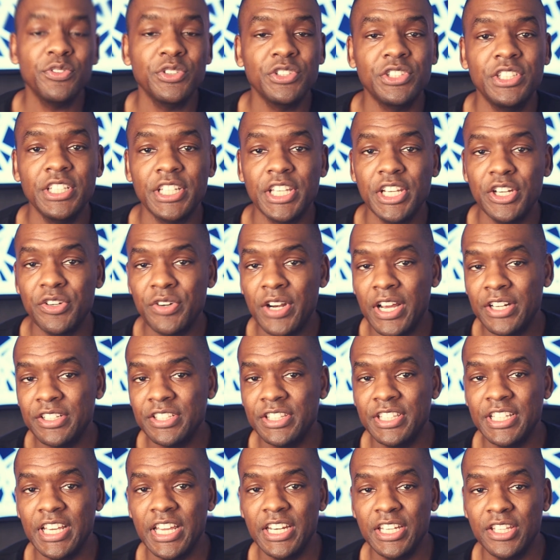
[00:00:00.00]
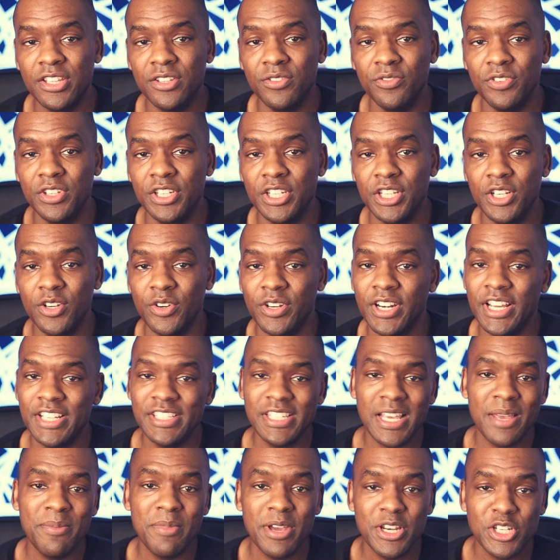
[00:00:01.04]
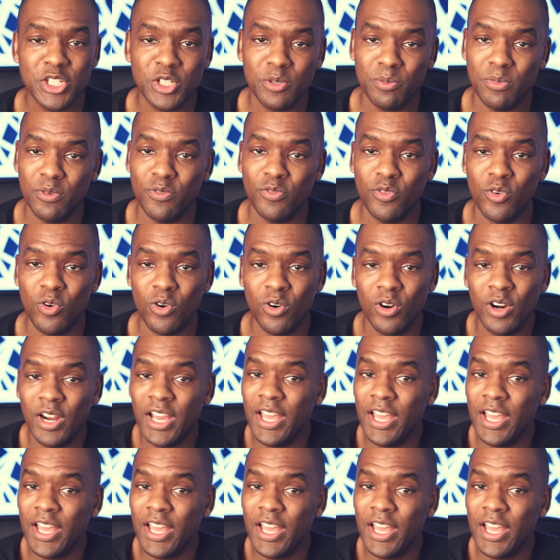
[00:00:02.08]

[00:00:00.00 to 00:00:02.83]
for sticking around to the end of the video. And as I mentioned before,